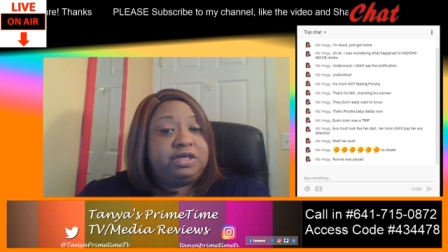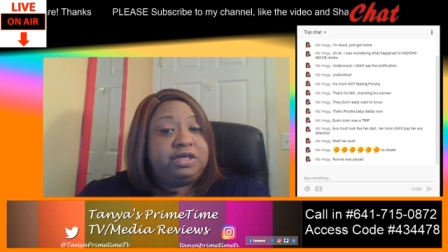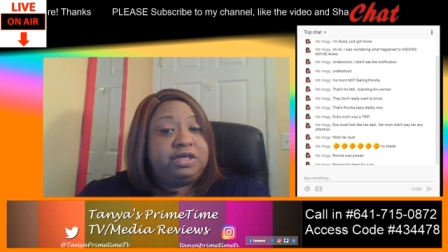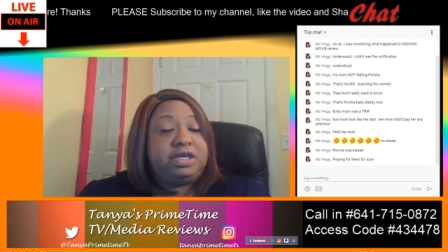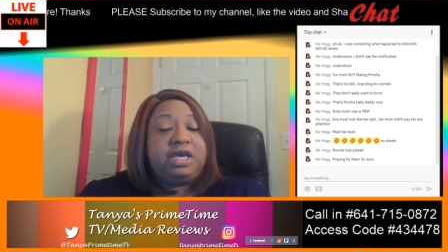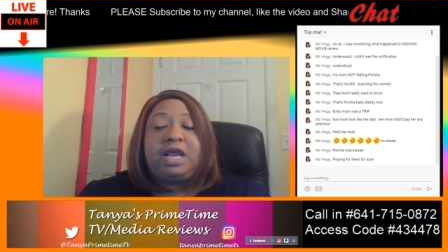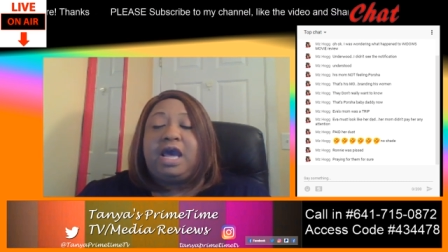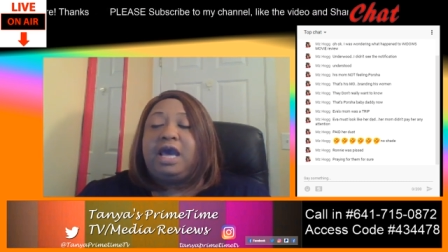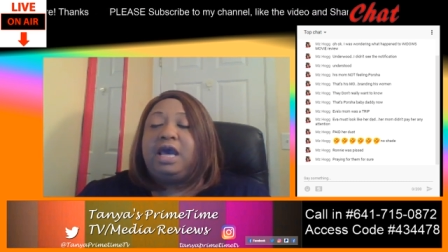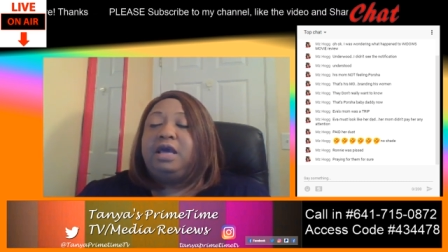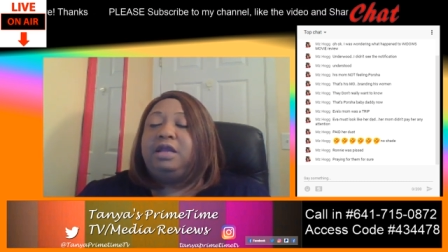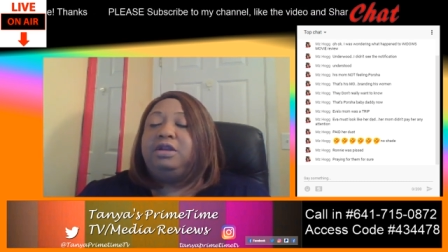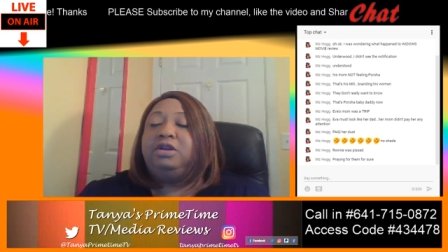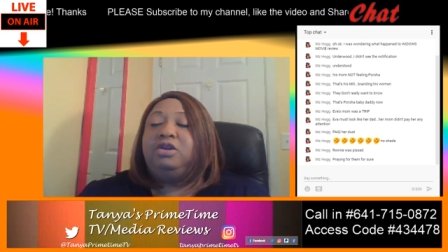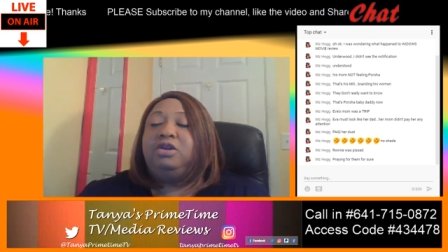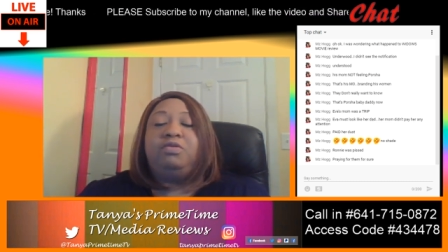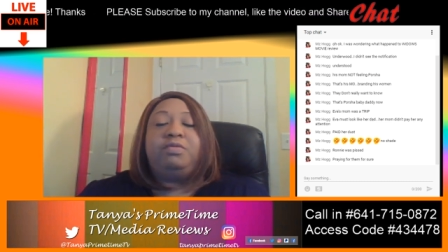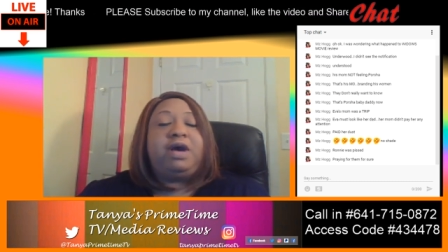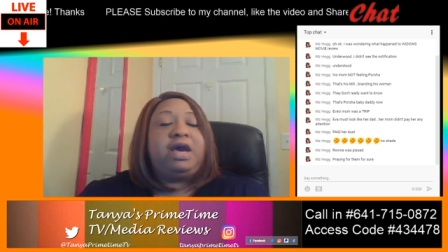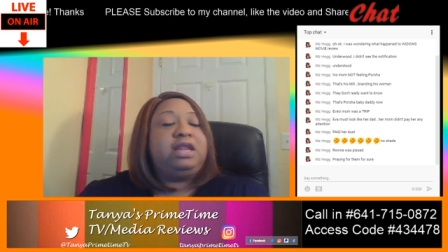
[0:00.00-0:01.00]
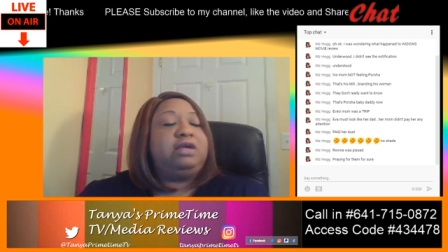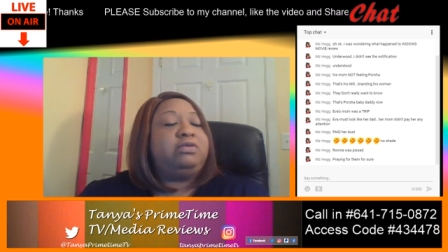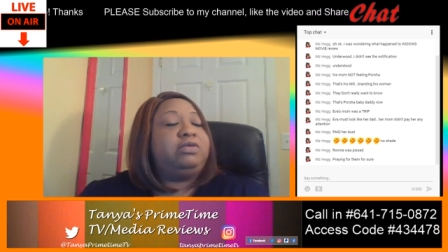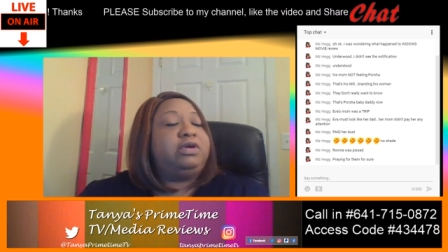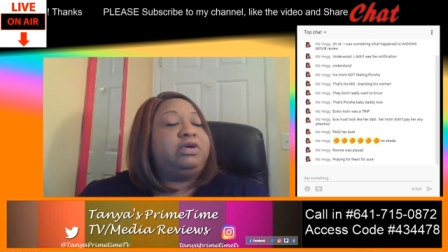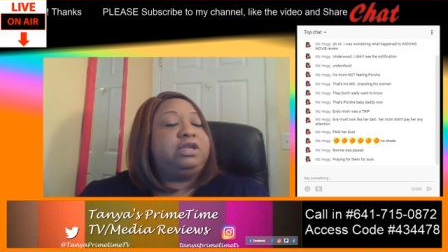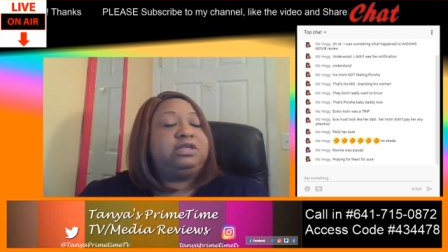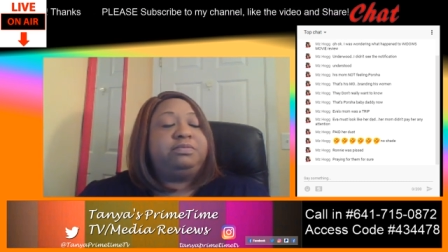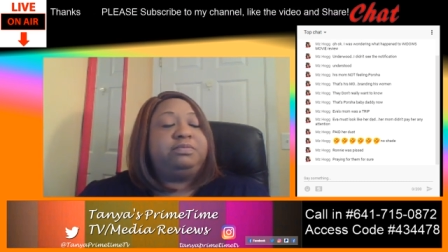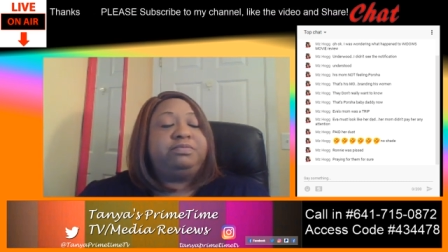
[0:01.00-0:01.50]
and I nobody
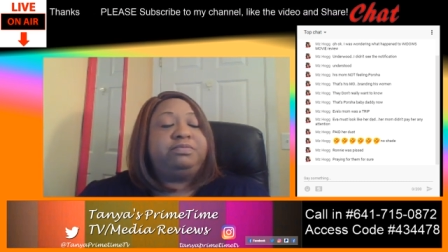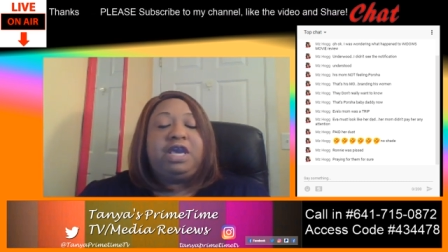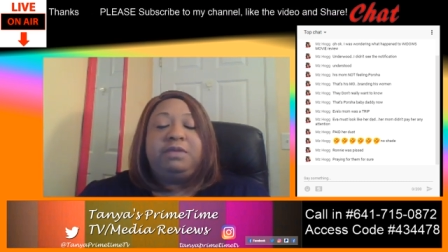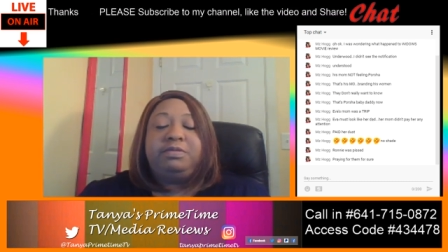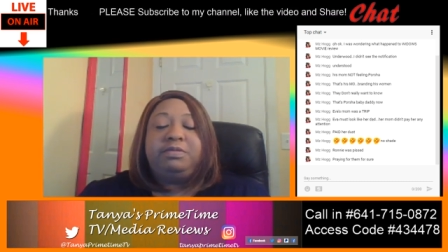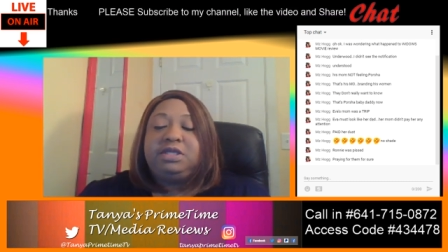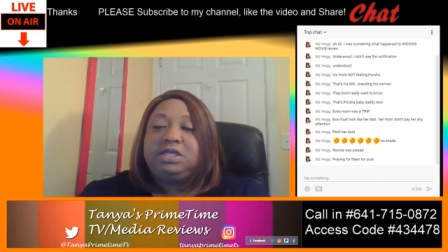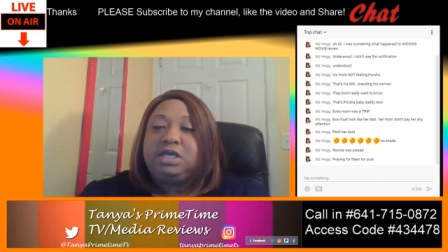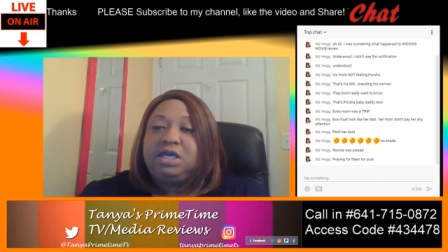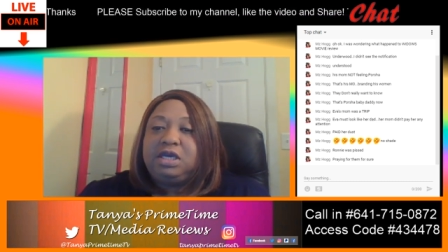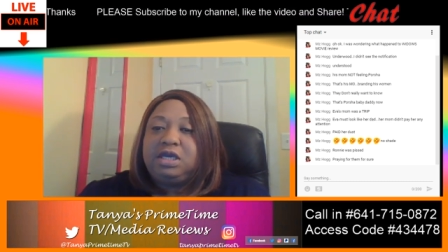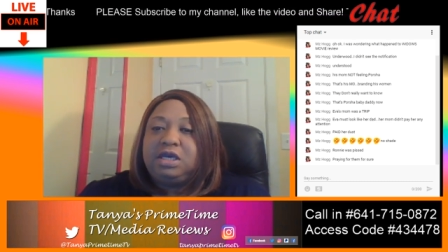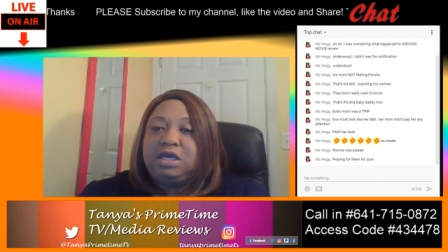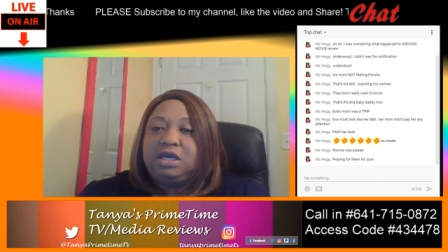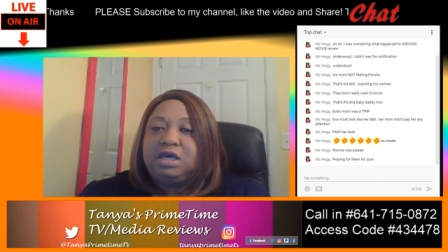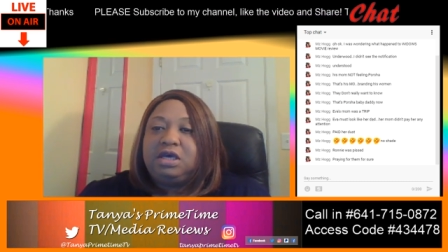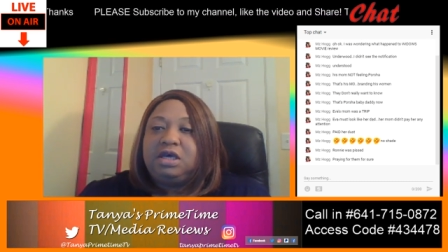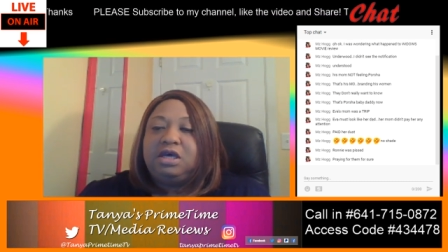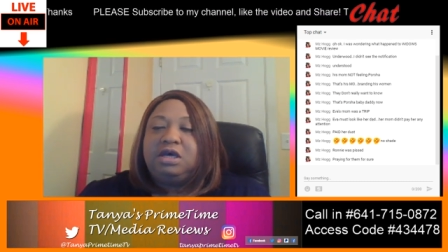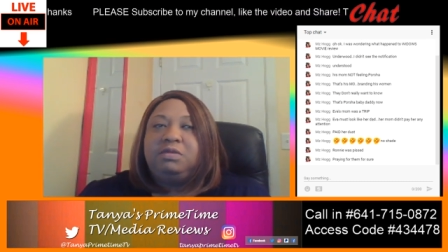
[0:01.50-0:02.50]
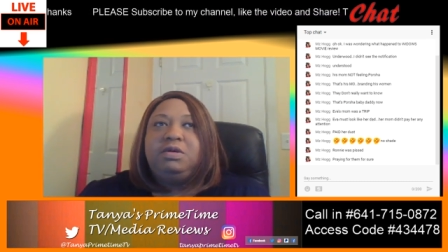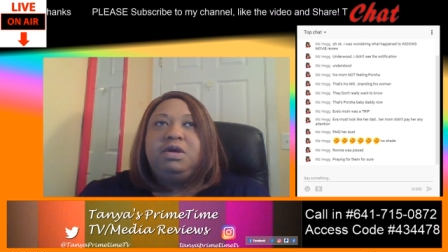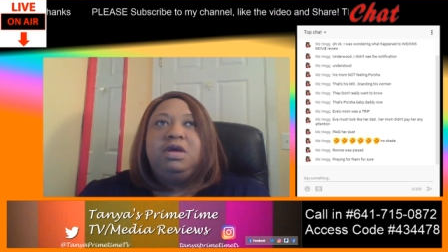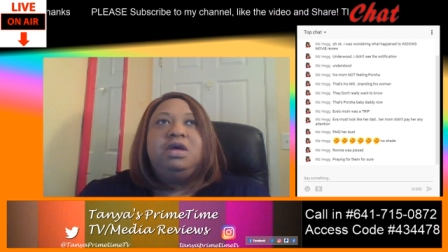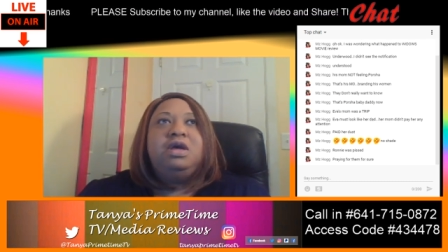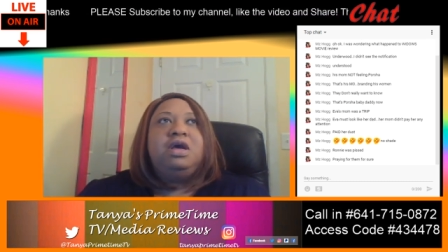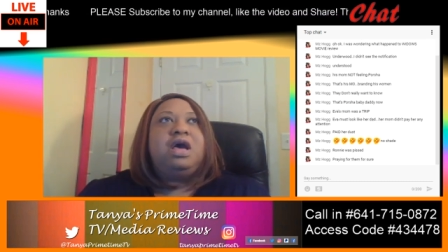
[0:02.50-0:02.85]
wanted to babysit him.